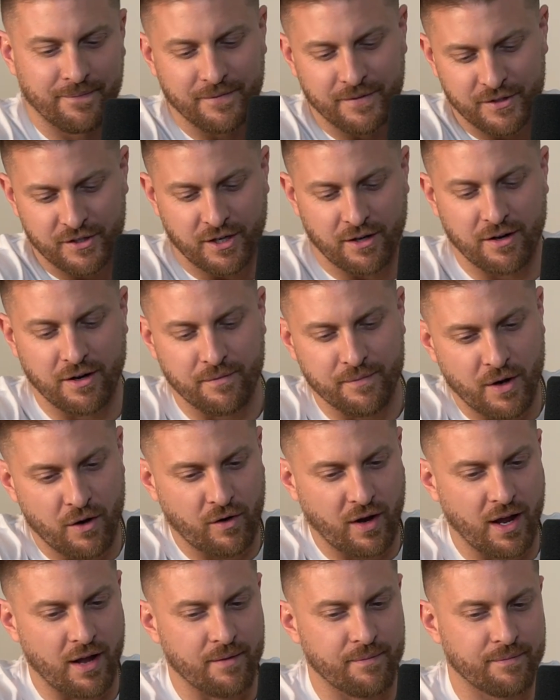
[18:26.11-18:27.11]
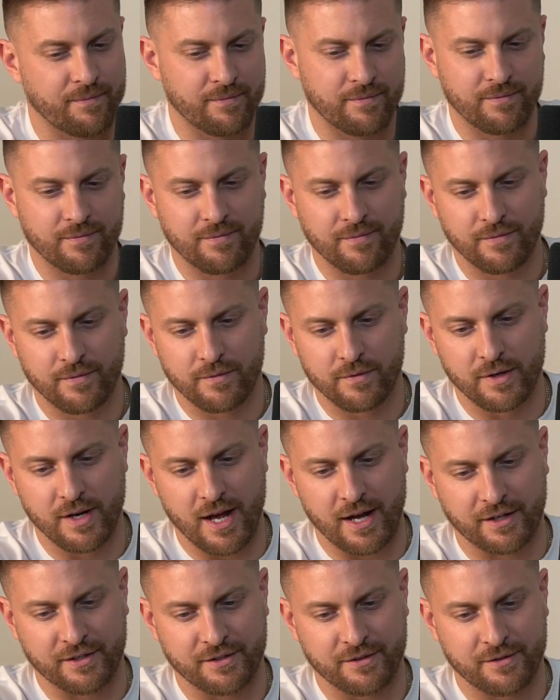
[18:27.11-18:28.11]
Shut up. Okay.
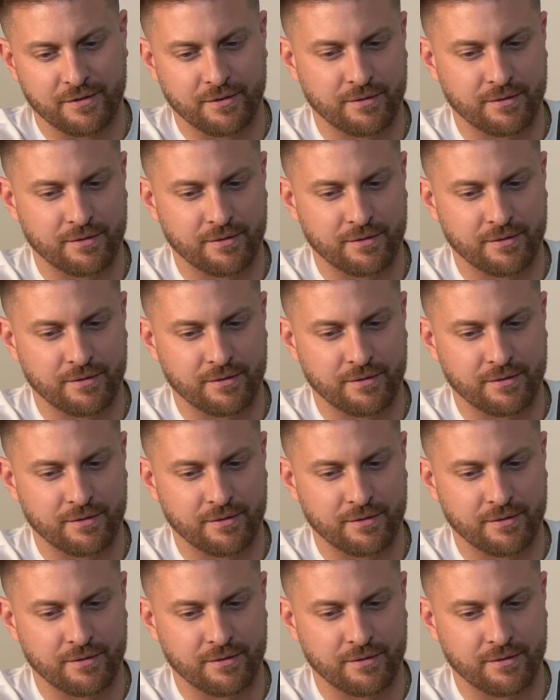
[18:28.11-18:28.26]
Next.